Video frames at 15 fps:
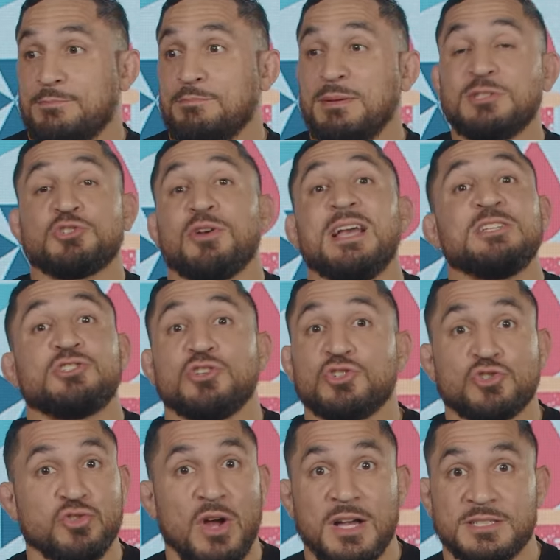betrays your
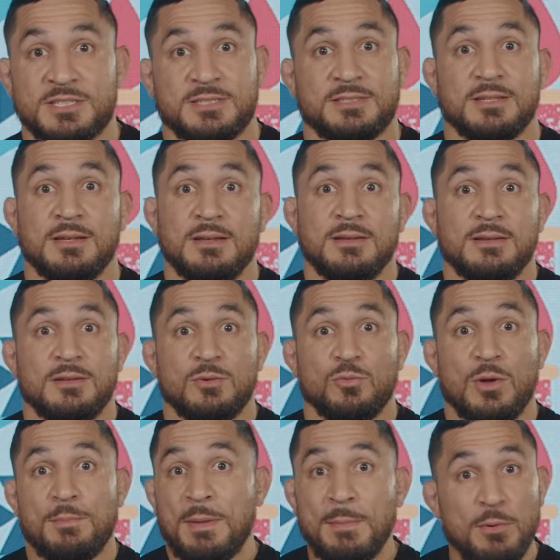trust,
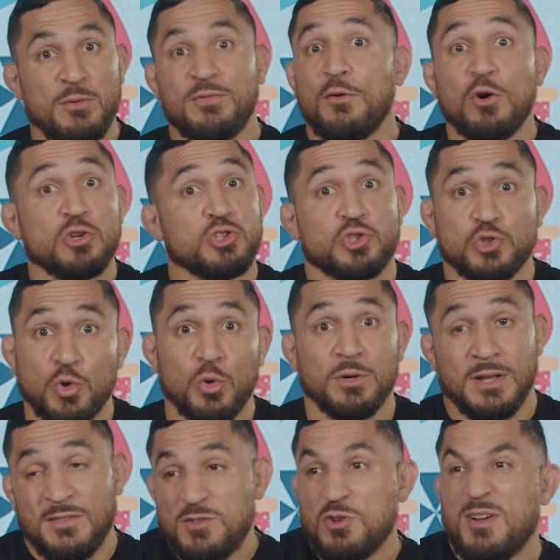when people fall
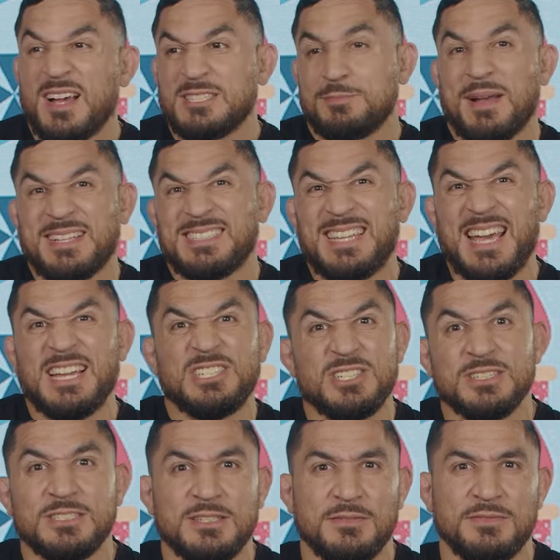short of your
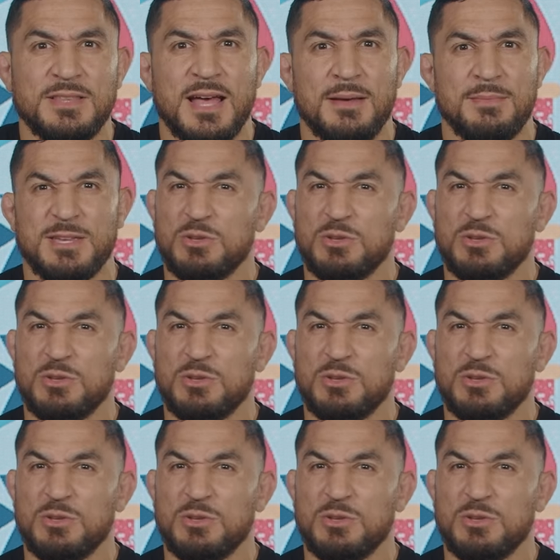expectations of them,